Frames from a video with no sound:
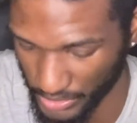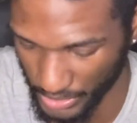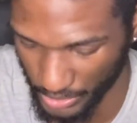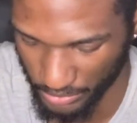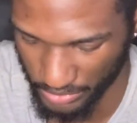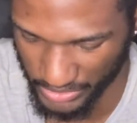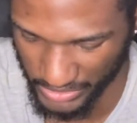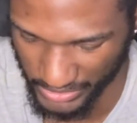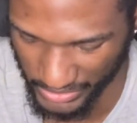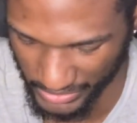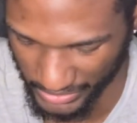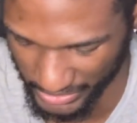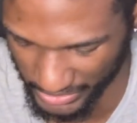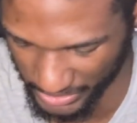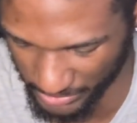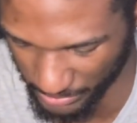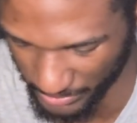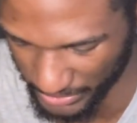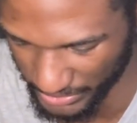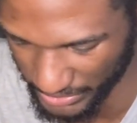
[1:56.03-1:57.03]
I was not
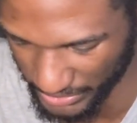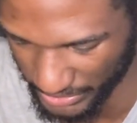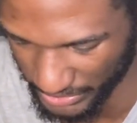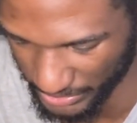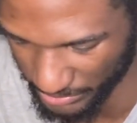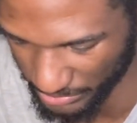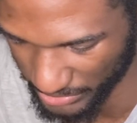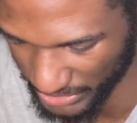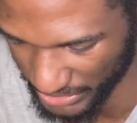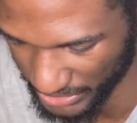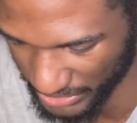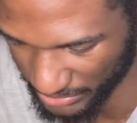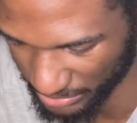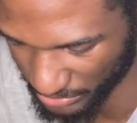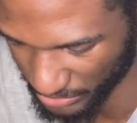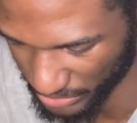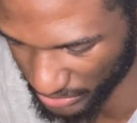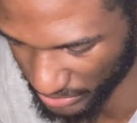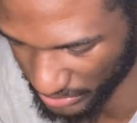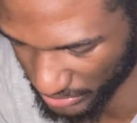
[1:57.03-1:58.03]
expecting it to be that
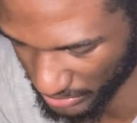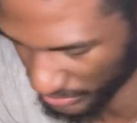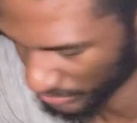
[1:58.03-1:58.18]
small.